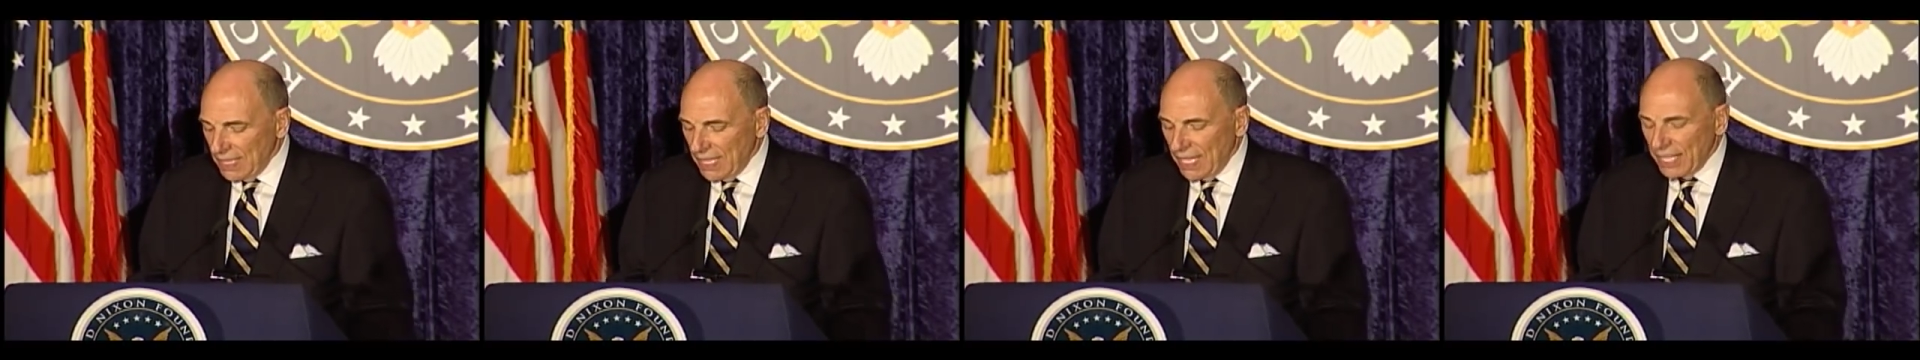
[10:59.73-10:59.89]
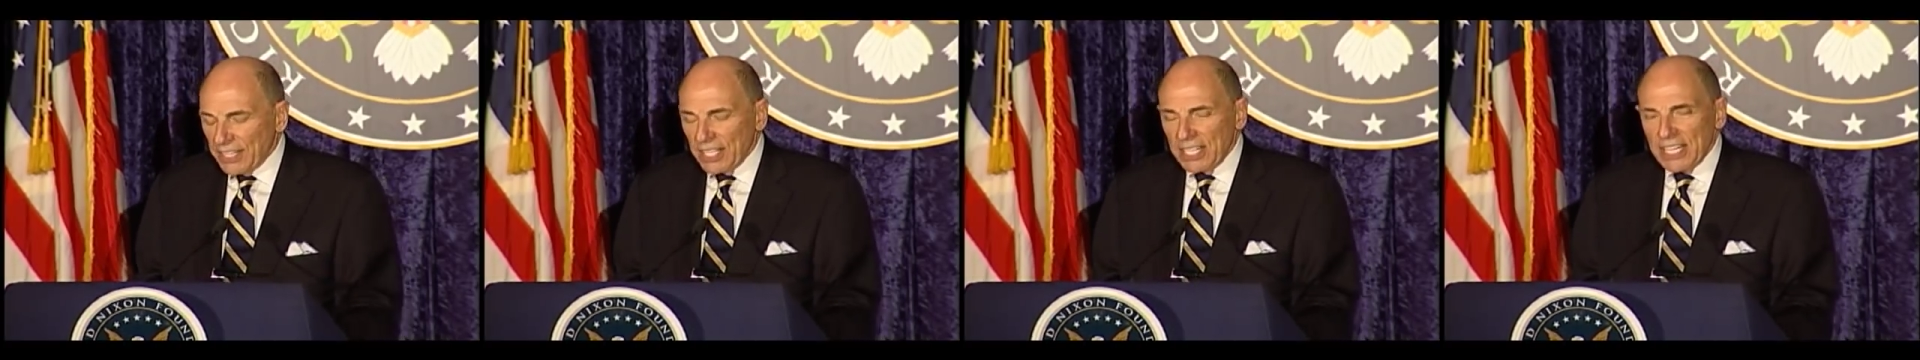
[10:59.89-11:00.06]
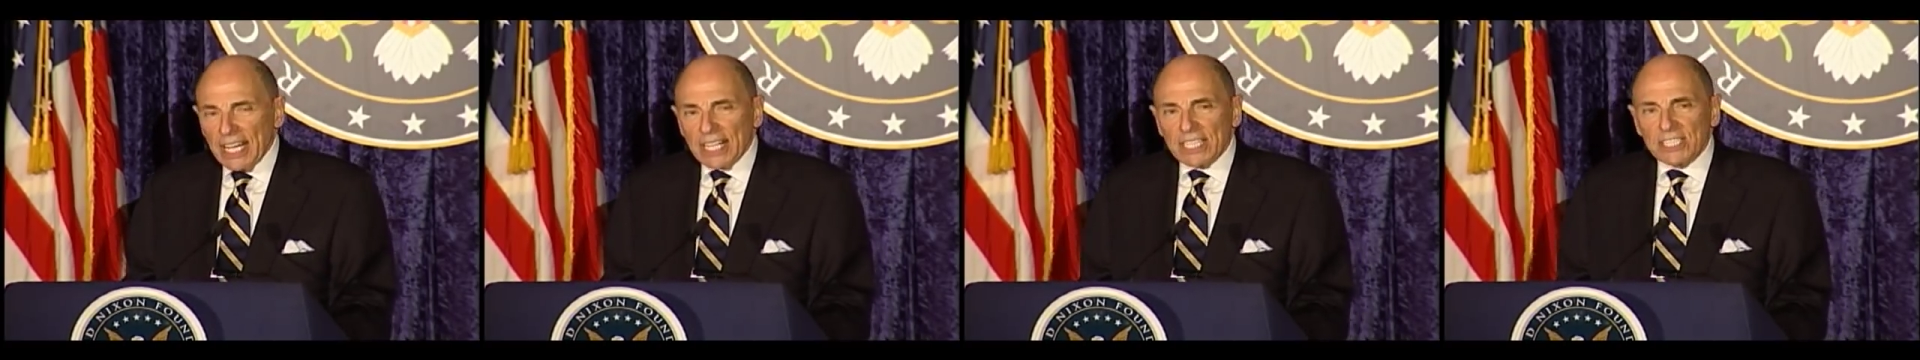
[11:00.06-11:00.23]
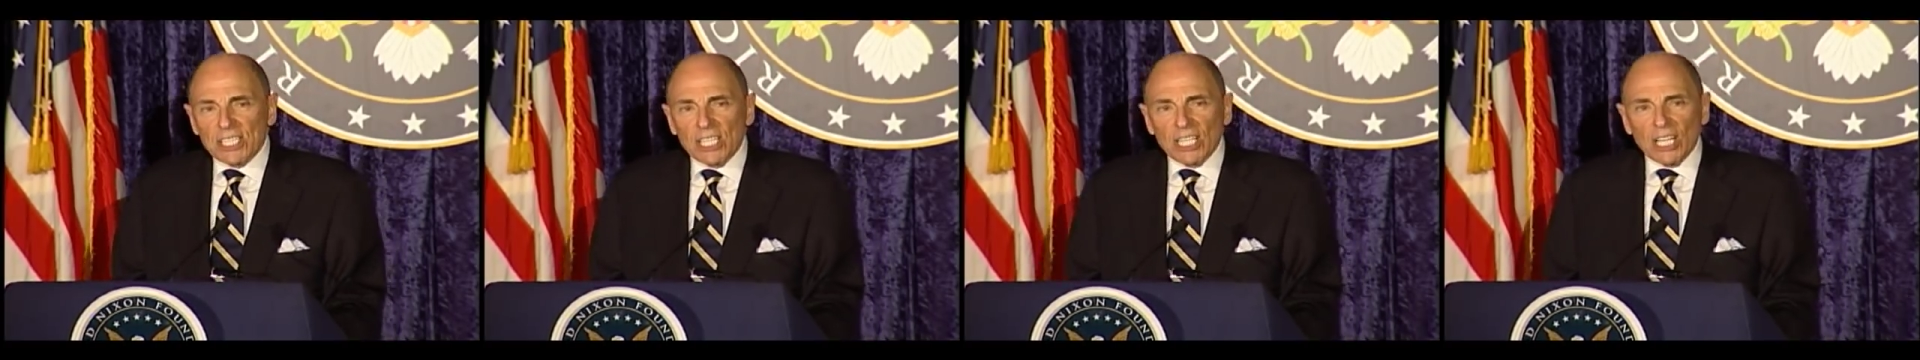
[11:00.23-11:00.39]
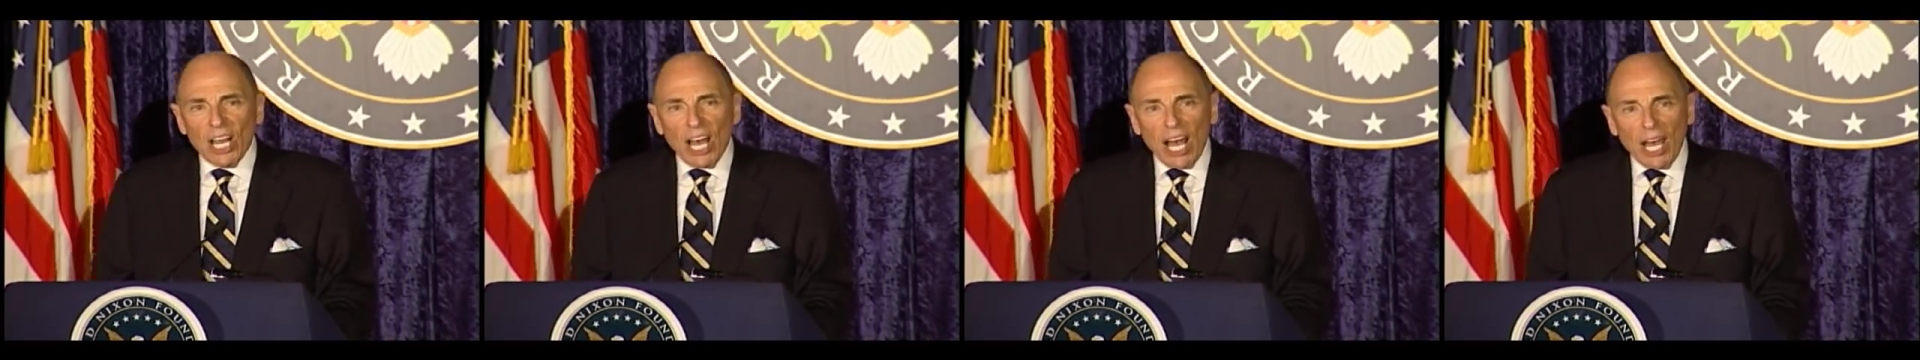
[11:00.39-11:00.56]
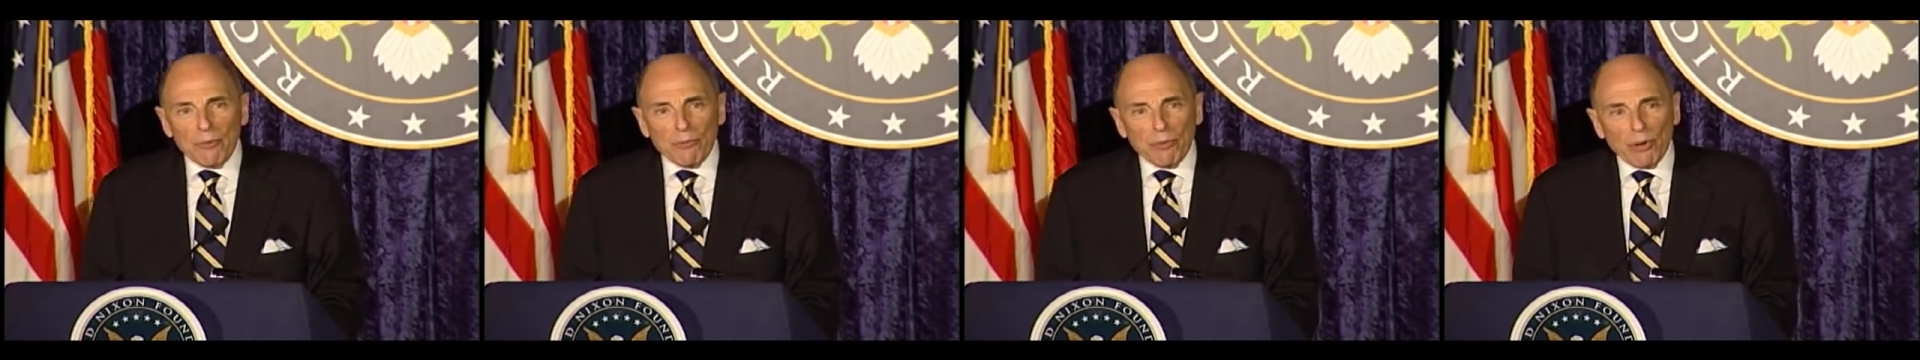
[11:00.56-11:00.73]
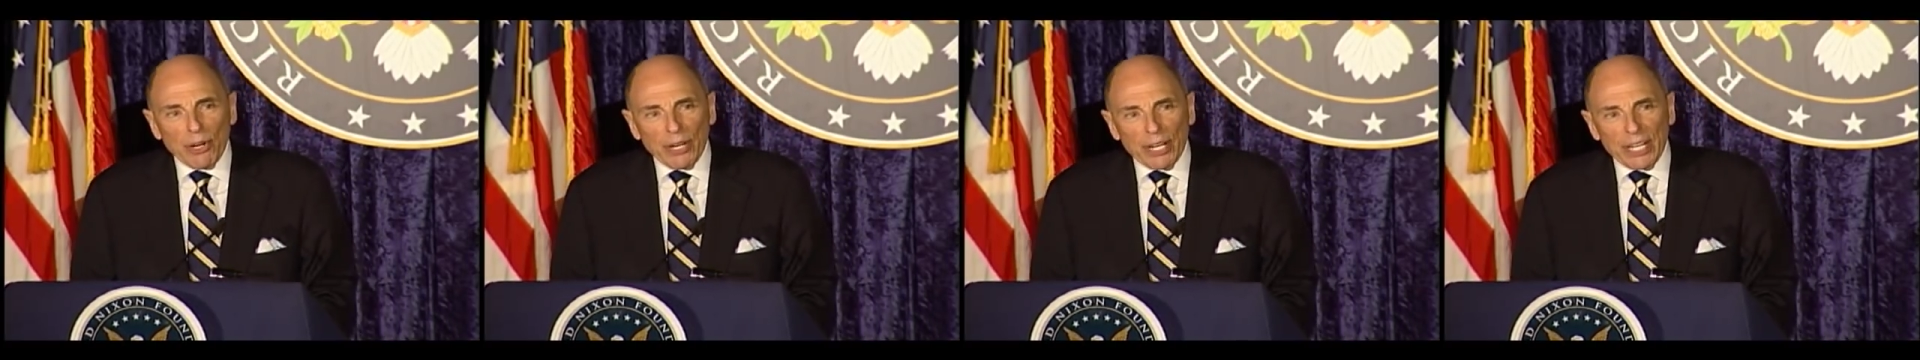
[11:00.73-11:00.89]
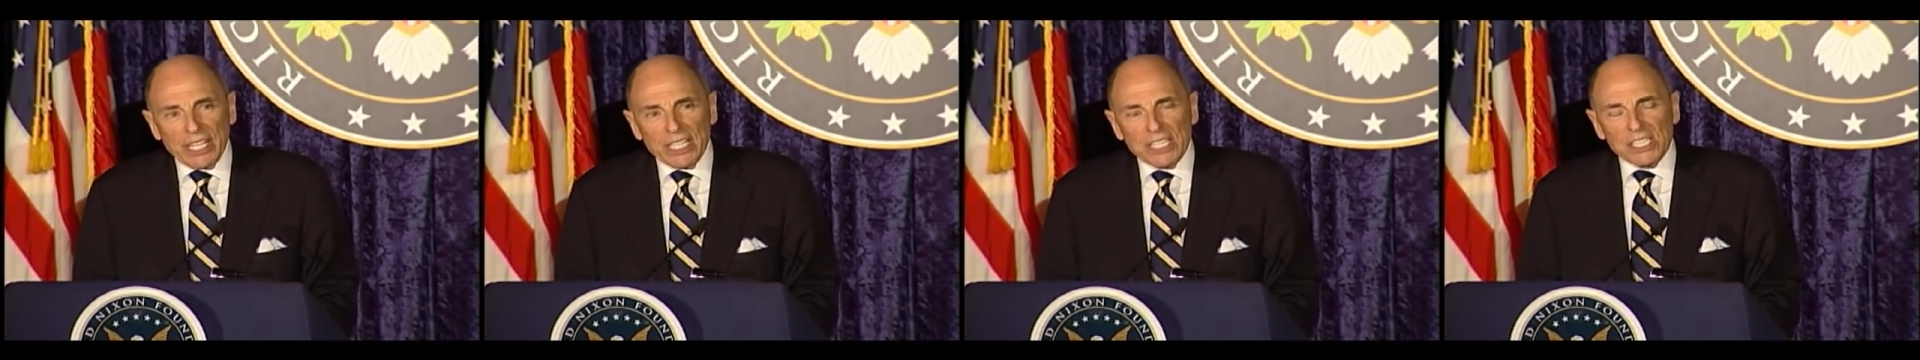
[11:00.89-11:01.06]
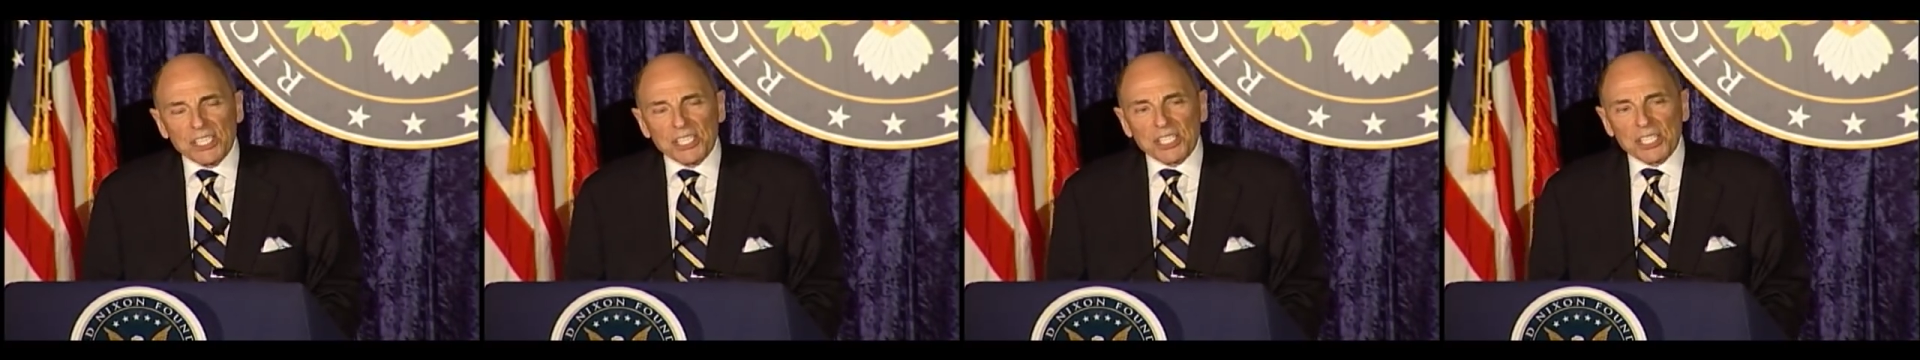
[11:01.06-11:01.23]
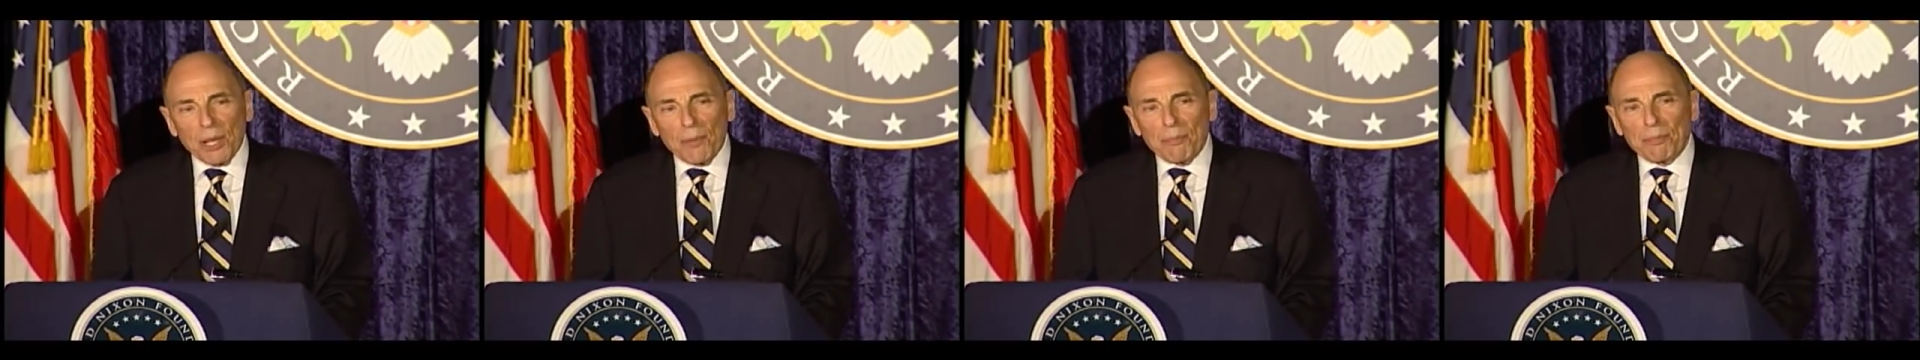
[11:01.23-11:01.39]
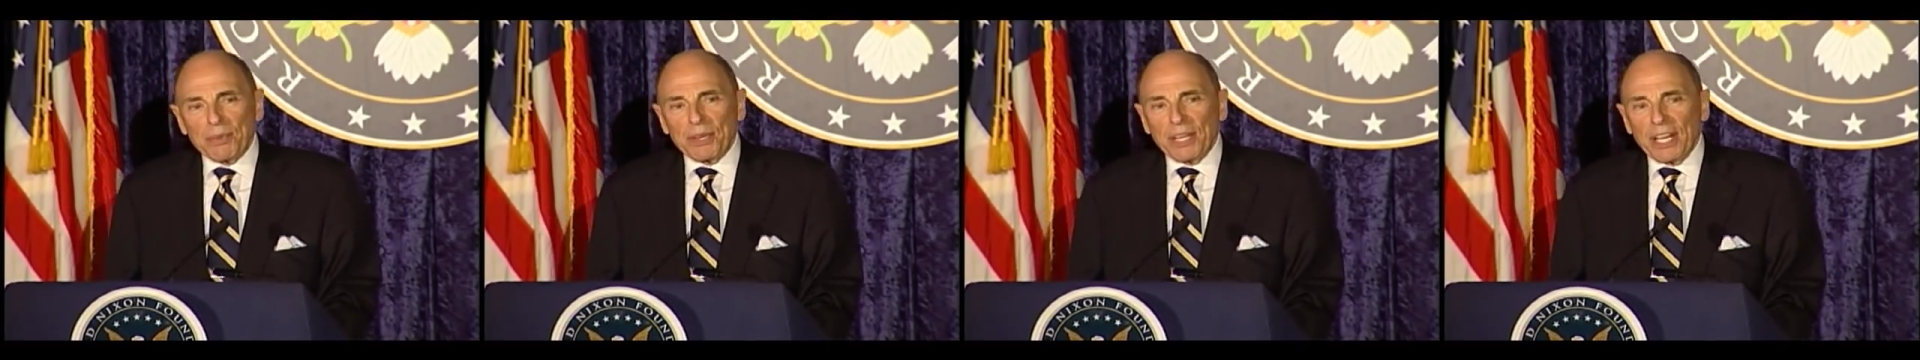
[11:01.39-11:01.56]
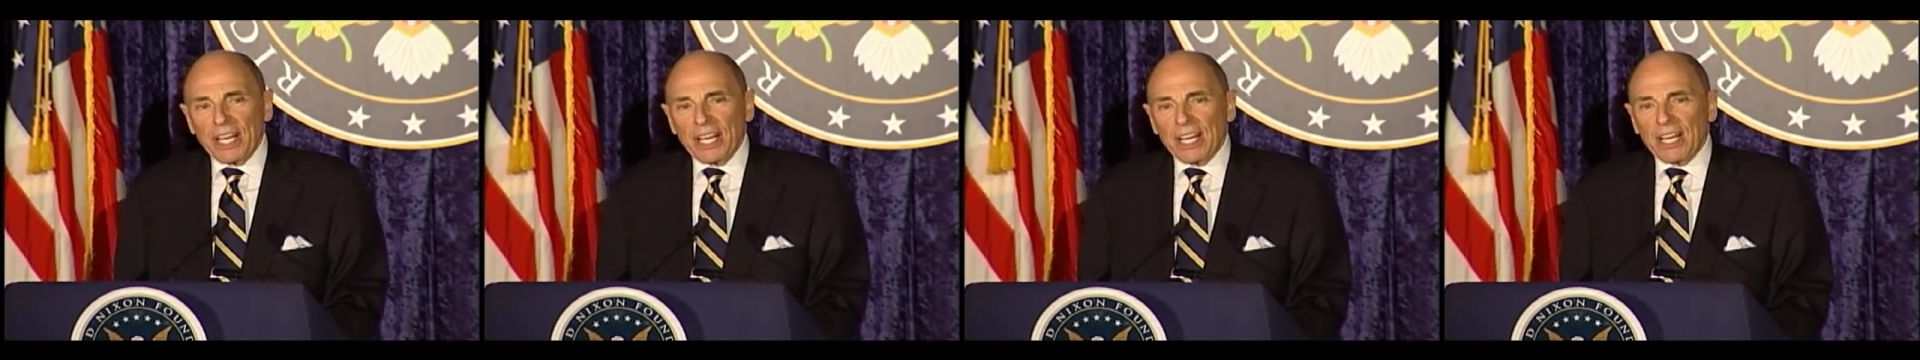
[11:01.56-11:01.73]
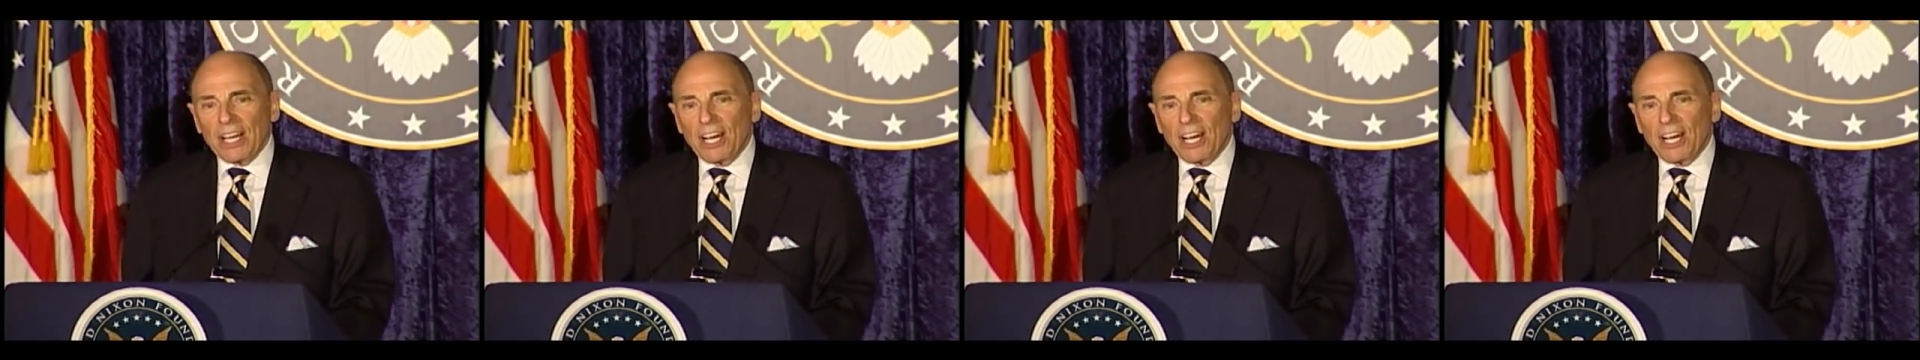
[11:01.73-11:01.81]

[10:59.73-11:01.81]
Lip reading: at the Nixon Library is something